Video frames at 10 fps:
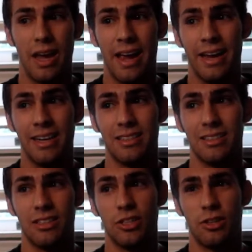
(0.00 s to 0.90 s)

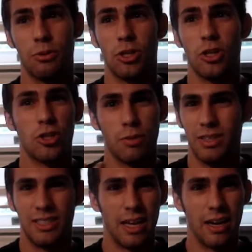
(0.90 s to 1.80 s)
And there was also
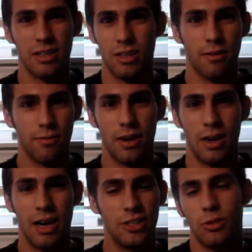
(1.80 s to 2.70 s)
some aesthetic stuff.
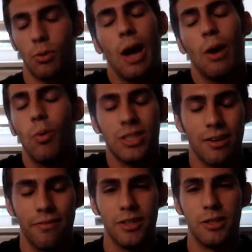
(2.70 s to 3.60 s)
I
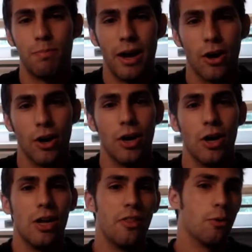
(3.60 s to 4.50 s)
wasn't convinced by her.